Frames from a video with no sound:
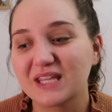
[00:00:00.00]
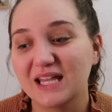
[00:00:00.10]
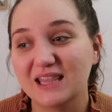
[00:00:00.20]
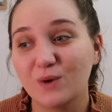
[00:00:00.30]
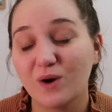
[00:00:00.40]

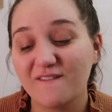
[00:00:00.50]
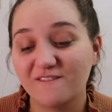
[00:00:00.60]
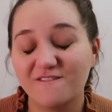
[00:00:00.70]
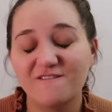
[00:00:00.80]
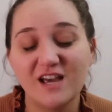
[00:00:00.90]
They were
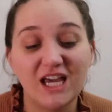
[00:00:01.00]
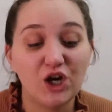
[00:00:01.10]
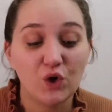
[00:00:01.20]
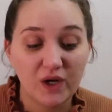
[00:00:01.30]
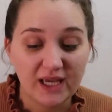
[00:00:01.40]

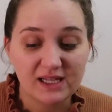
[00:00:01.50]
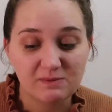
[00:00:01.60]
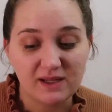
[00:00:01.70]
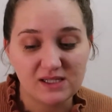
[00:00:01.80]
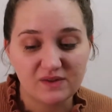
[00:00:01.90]
very
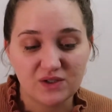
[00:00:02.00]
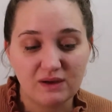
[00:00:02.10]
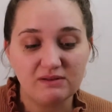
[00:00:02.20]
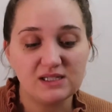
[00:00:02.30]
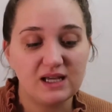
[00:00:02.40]
expensive, I do
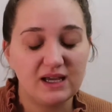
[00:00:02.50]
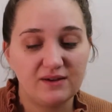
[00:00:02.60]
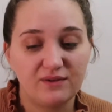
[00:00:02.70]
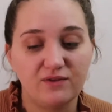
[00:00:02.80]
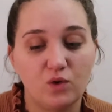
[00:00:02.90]
have to
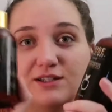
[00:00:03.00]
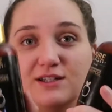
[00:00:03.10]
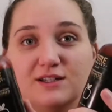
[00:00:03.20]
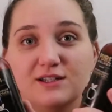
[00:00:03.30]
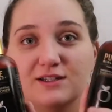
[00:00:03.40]
say.
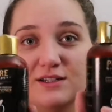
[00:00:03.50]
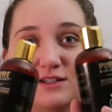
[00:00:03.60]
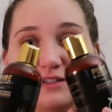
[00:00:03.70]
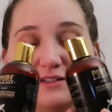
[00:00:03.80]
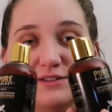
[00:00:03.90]

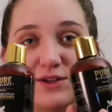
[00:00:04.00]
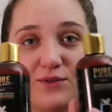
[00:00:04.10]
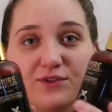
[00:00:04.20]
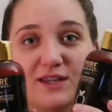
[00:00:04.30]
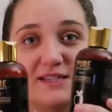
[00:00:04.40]

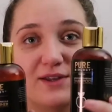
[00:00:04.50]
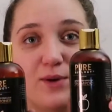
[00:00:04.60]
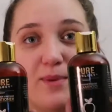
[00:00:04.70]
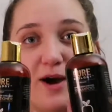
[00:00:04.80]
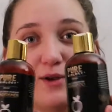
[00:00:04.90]
So for these
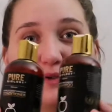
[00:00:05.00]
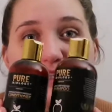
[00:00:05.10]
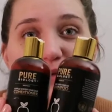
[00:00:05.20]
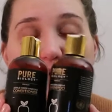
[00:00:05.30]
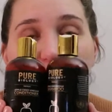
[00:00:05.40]
little bottles,
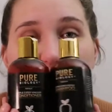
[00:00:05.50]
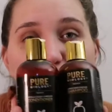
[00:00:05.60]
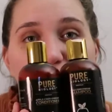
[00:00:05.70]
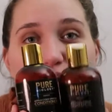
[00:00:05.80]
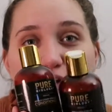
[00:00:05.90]
they were
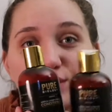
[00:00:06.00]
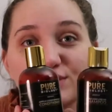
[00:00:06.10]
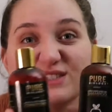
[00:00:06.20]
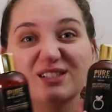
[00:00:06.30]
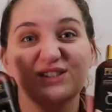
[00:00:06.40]

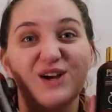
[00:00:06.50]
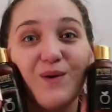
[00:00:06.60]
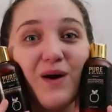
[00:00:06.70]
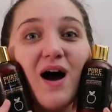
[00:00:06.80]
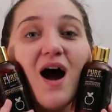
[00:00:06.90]
$30.
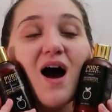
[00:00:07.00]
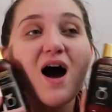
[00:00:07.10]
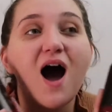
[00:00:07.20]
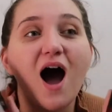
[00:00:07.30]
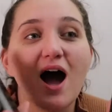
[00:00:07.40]
So
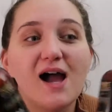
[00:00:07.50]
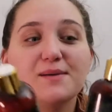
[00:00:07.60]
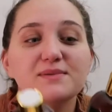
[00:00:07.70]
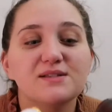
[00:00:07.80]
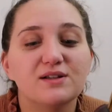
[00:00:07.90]

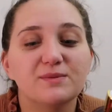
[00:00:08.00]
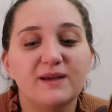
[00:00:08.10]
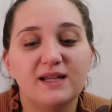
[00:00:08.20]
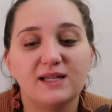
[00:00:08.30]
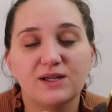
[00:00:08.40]
I'm still
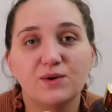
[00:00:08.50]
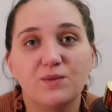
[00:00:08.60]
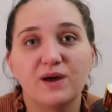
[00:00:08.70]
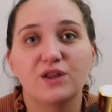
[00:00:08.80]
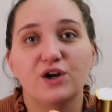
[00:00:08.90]
debating
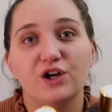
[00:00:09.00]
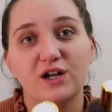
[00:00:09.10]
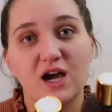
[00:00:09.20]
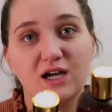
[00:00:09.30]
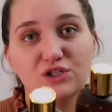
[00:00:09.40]
whether or
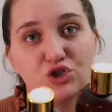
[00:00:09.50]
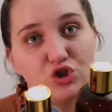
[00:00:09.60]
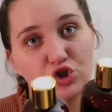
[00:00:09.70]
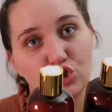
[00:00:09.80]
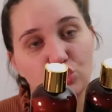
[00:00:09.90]
not
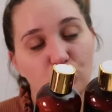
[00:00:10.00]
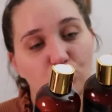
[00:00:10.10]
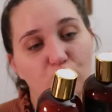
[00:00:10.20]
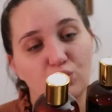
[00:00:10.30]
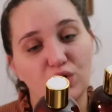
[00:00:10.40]

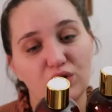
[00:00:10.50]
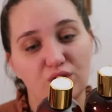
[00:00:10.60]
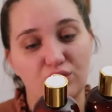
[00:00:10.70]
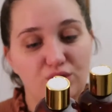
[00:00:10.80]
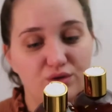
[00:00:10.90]
to
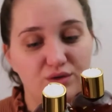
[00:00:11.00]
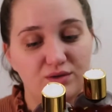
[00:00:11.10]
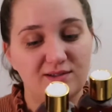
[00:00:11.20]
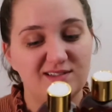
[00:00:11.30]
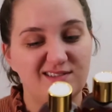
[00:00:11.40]

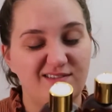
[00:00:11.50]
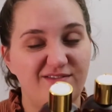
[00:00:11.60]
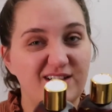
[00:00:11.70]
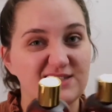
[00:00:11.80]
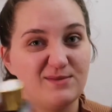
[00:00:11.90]

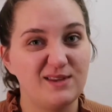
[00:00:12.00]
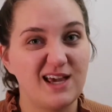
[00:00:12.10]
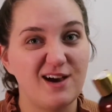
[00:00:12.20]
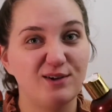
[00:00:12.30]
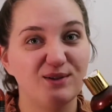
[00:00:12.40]
find something
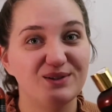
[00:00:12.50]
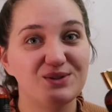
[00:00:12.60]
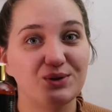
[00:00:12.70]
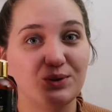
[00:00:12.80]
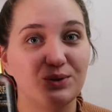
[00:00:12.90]

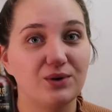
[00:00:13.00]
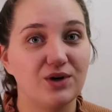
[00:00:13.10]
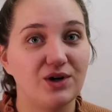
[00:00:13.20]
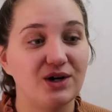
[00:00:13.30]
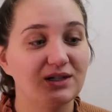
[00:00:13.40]
else
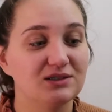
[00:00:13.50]
or